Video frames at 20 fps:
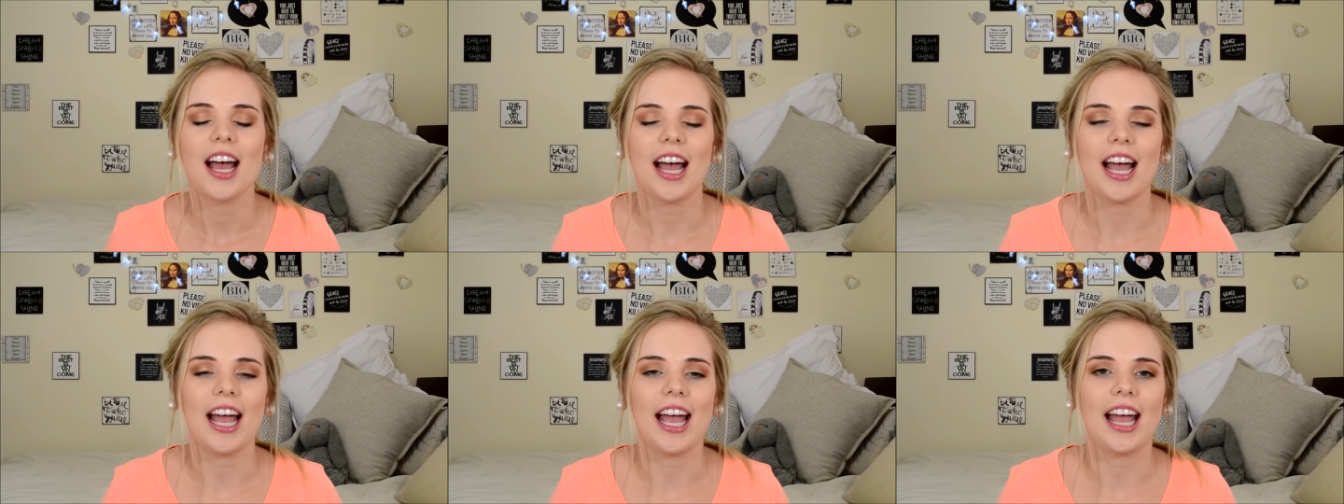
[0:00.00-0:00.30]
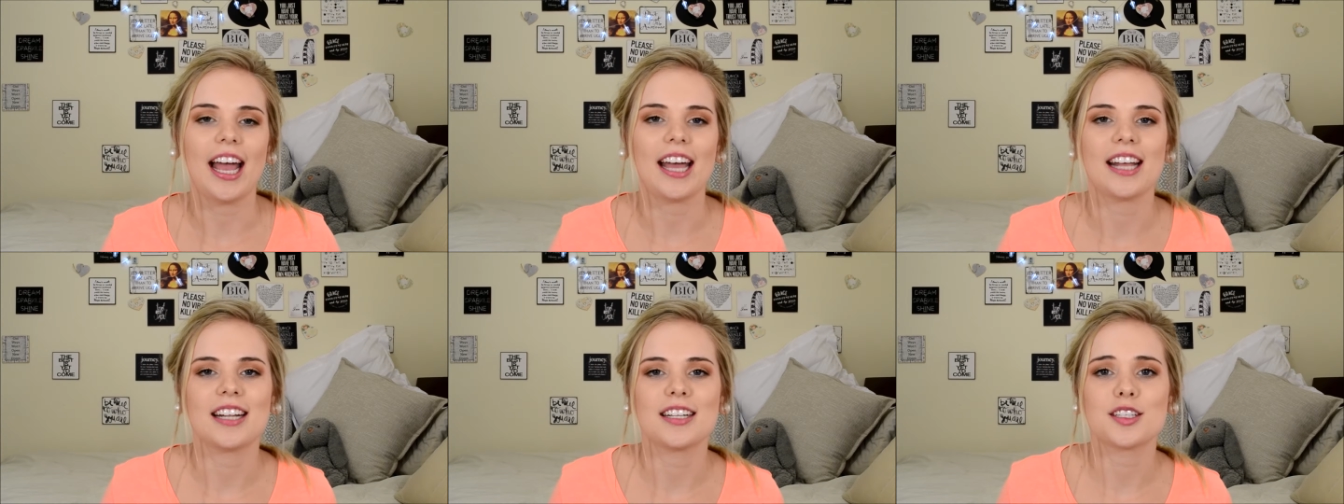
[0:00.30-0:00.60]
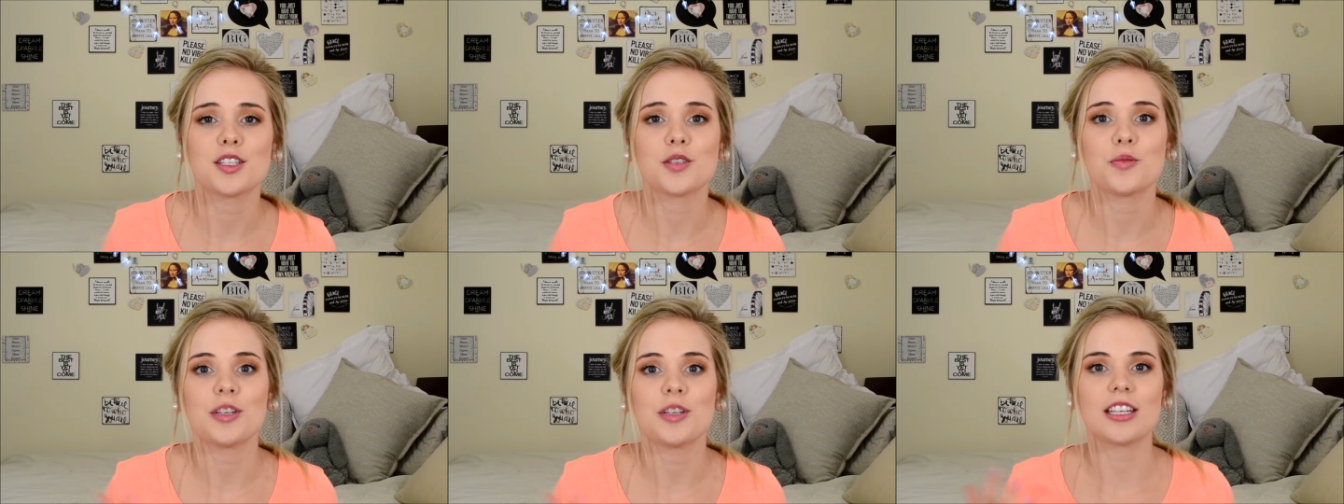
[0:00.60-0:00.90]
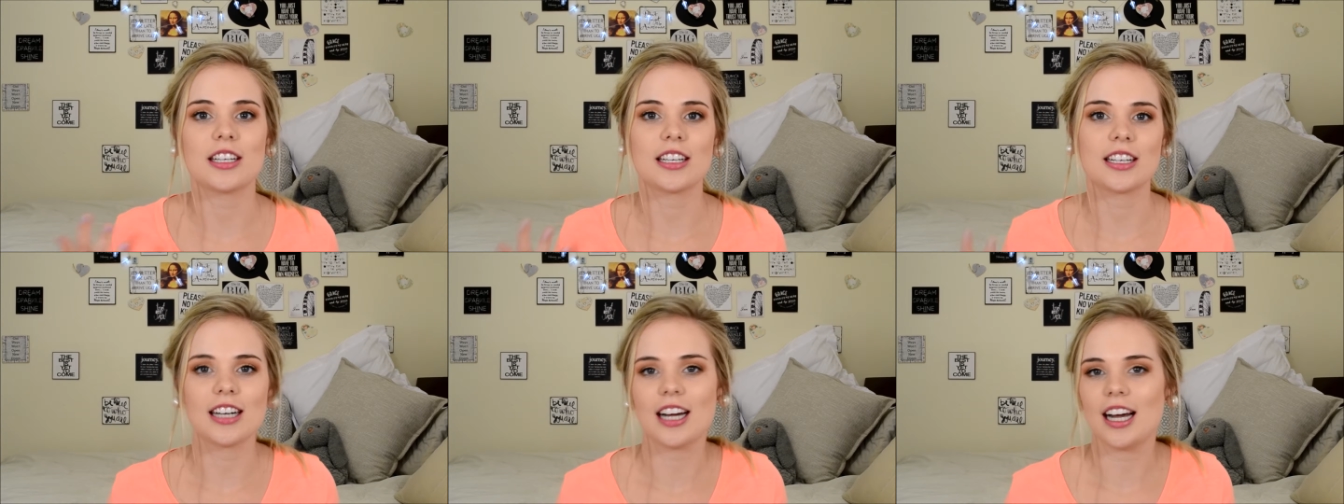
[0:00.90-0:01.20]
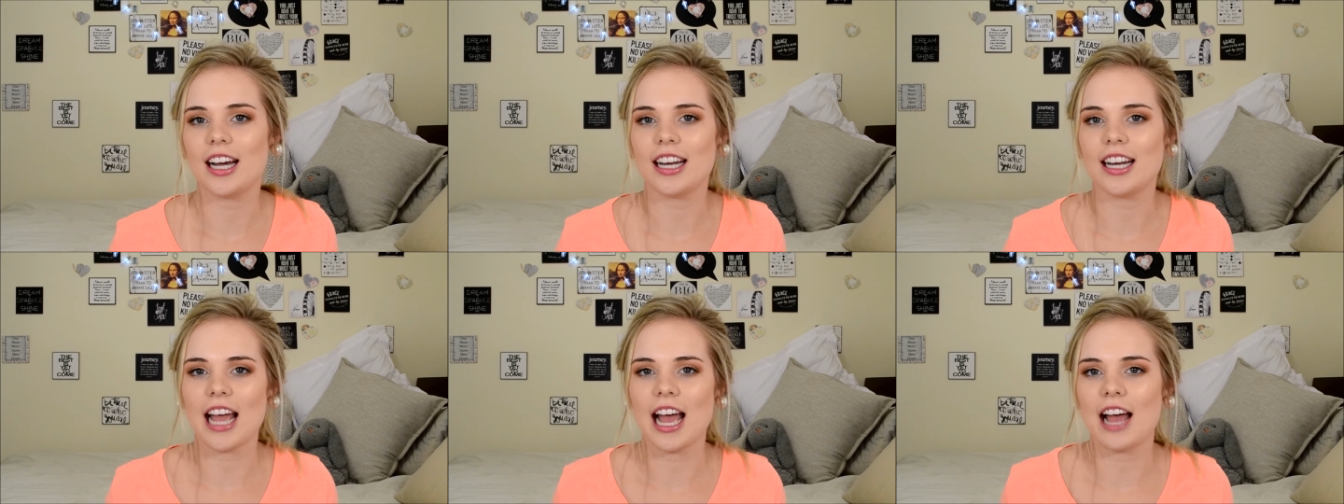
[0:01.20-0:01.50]
and so we can
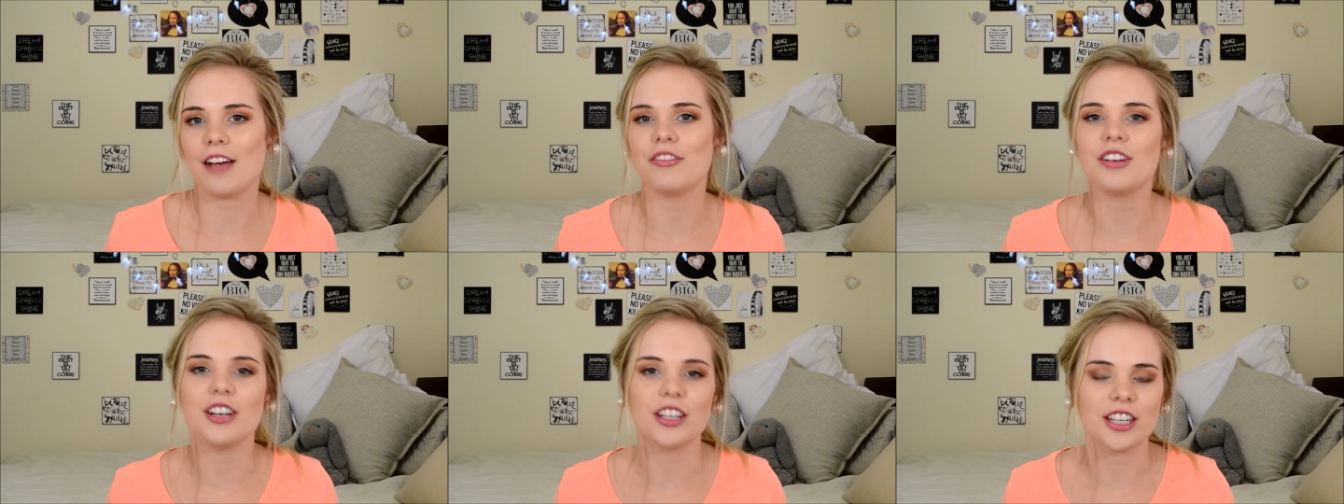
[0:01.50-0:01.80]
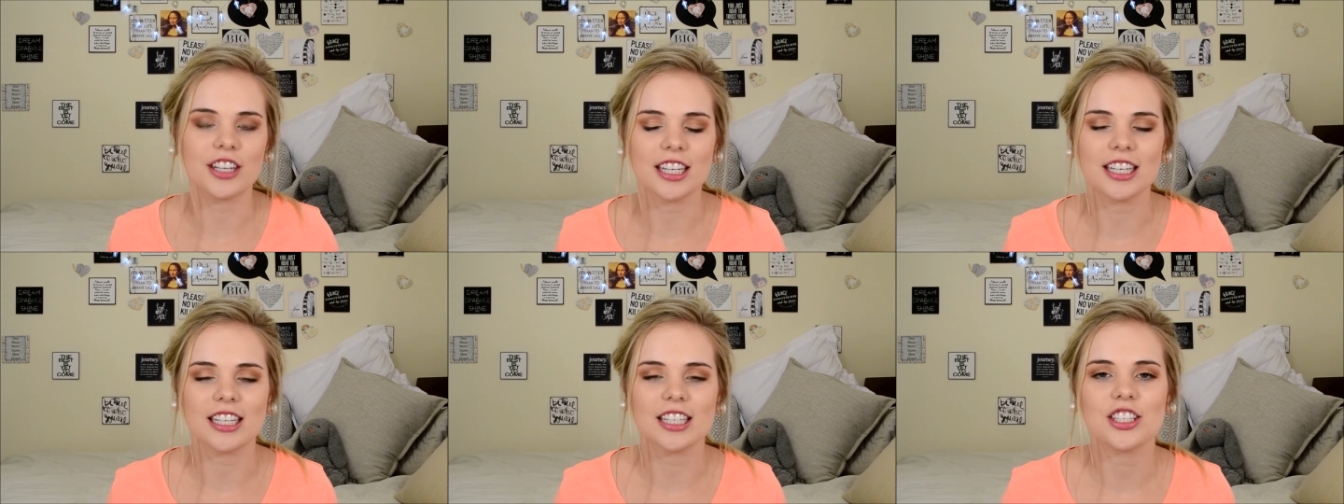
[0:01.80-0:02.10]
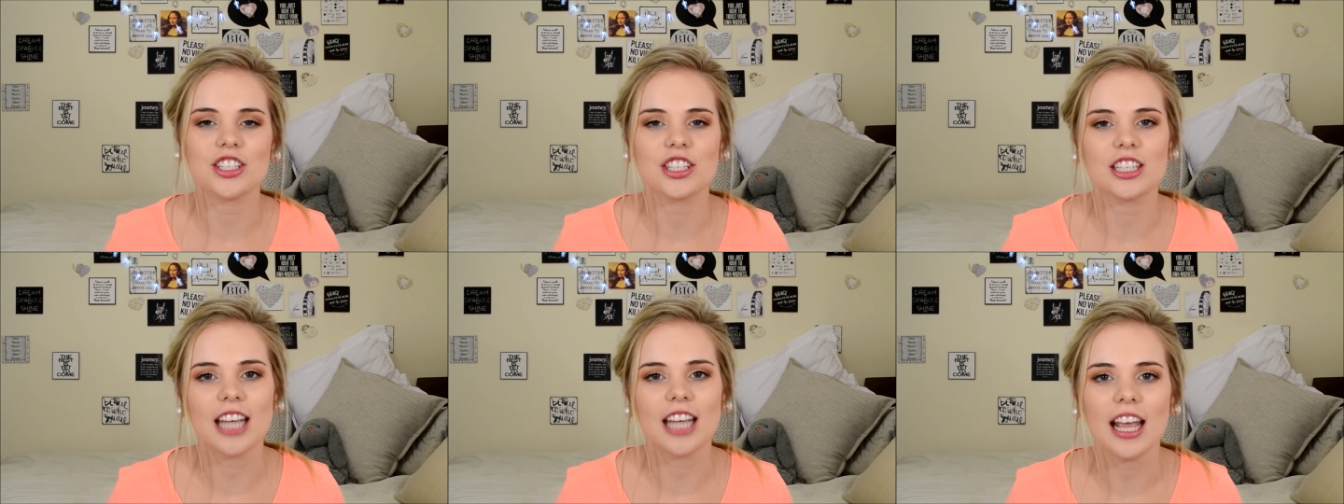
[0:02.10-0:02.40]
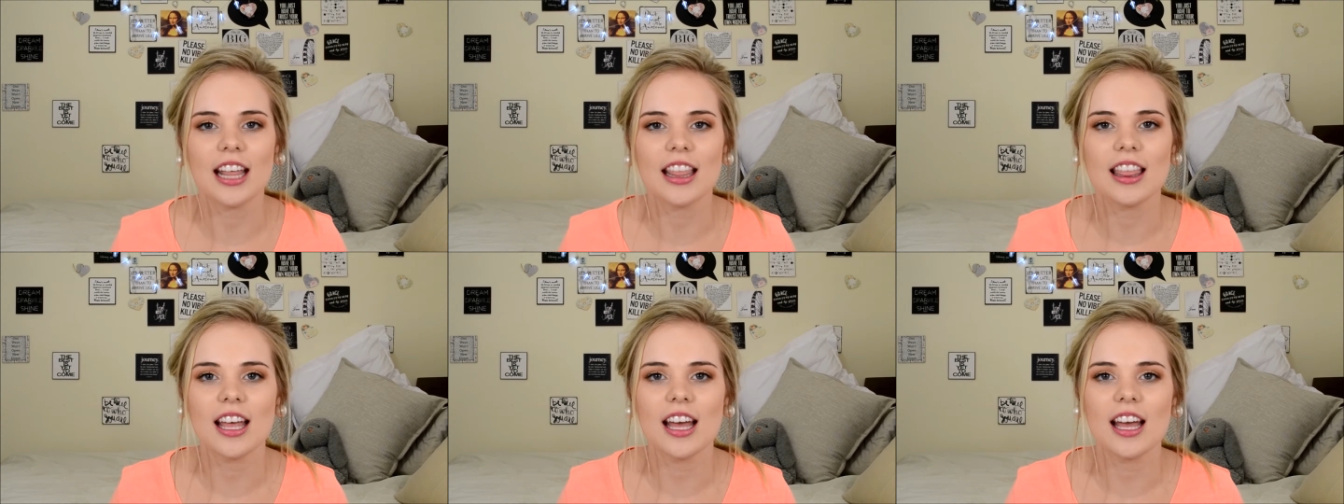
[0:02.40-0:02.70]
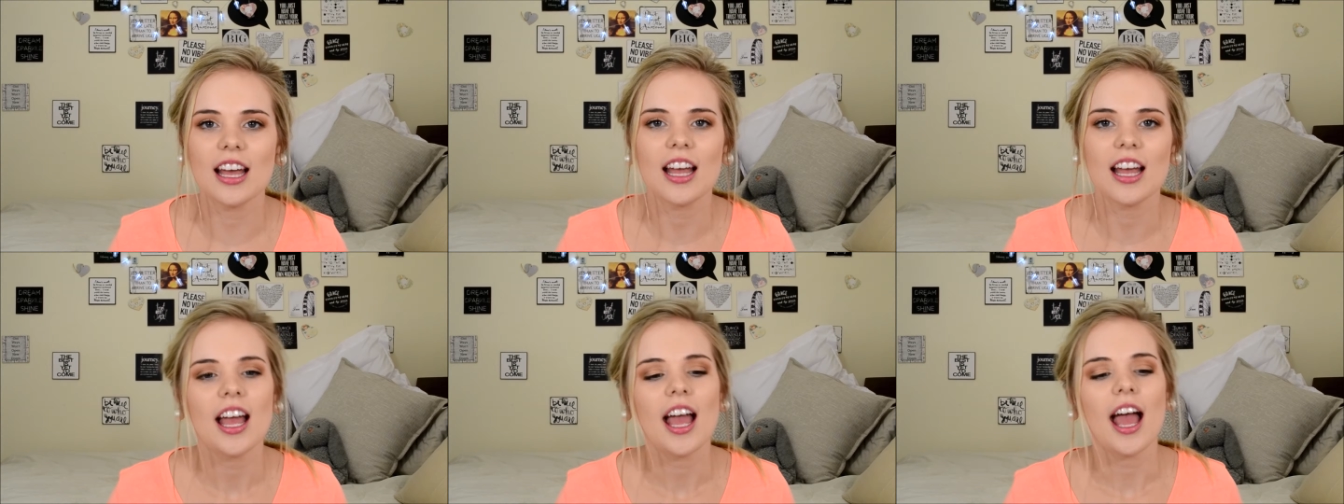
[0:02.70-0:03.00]
kind of have a look at it
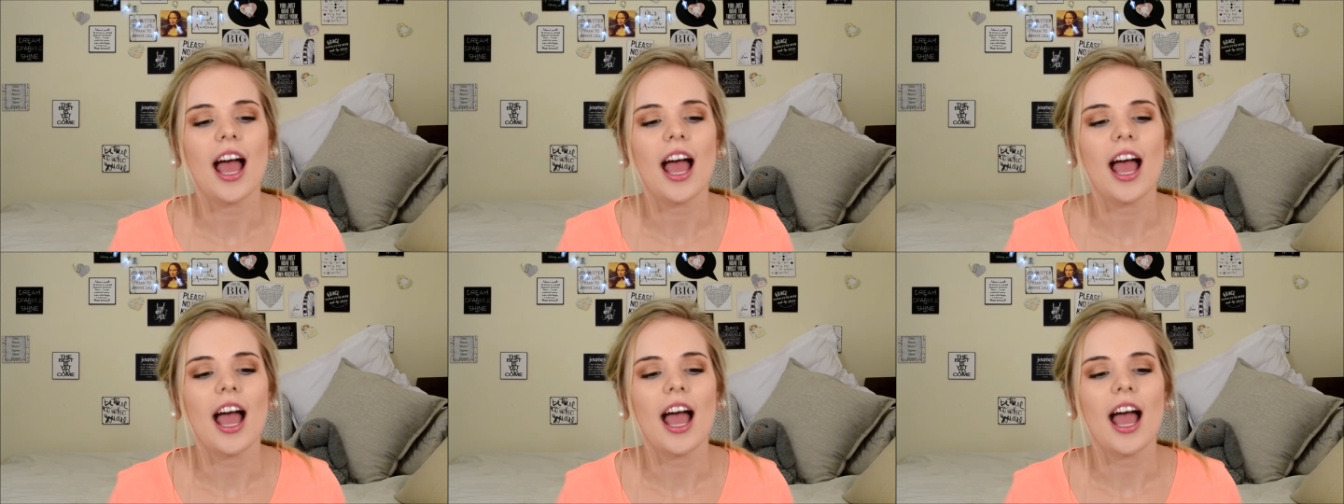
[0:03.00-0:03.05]
together.